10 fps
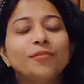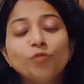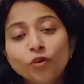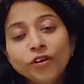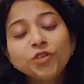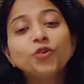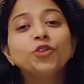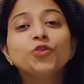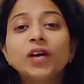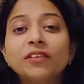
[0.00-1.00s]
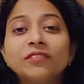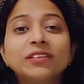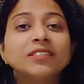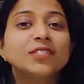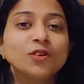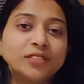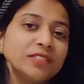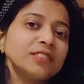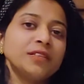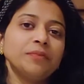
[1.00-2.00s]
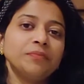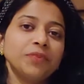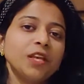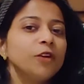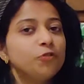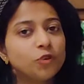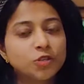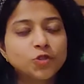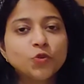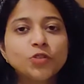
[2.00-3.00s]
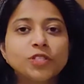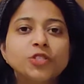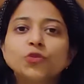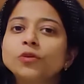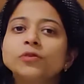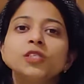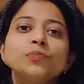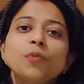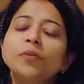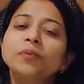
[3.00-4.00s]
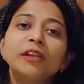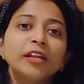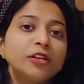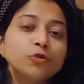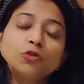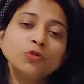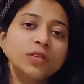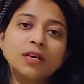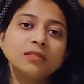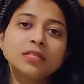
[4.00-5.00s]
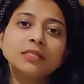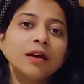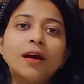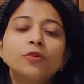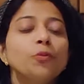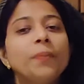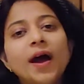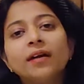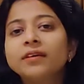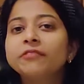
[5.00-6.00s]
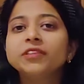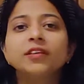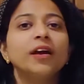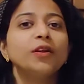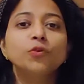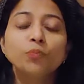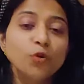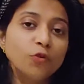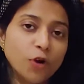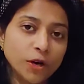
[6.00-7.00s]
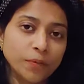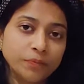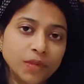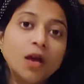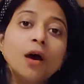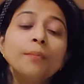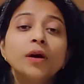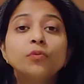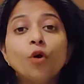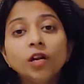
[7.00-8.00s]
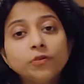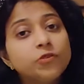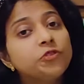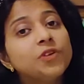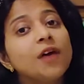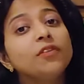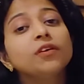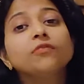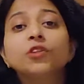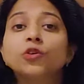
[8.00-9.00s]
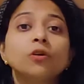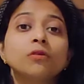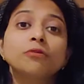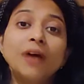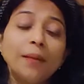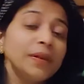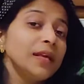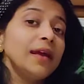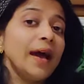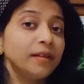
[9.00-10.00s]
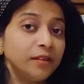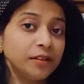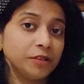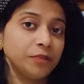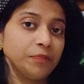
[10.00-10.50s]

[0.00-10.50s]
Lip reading: Moving to a new country is not easy. If you're a student, you will just probably need 2 suitcases and you pack everything and move on. But what if you're traveling with your family and kid?